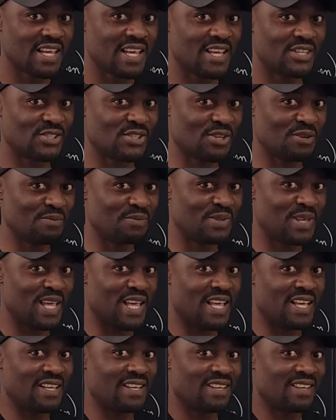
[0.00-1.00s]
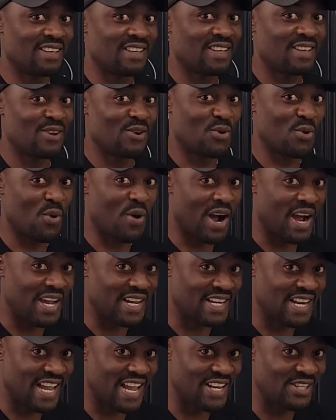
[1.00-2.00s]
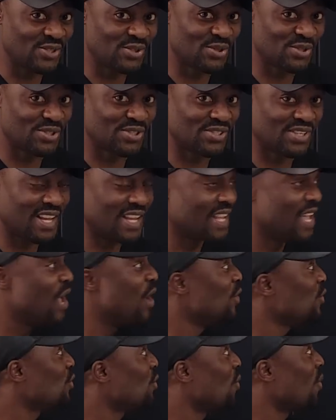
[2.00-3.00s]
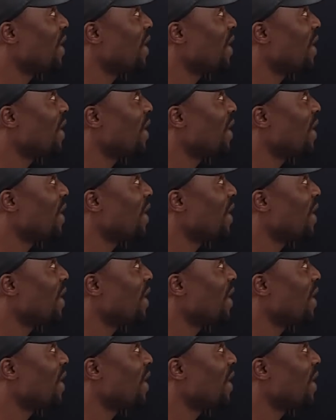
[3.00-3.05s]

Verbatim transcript: is something quite interesting. So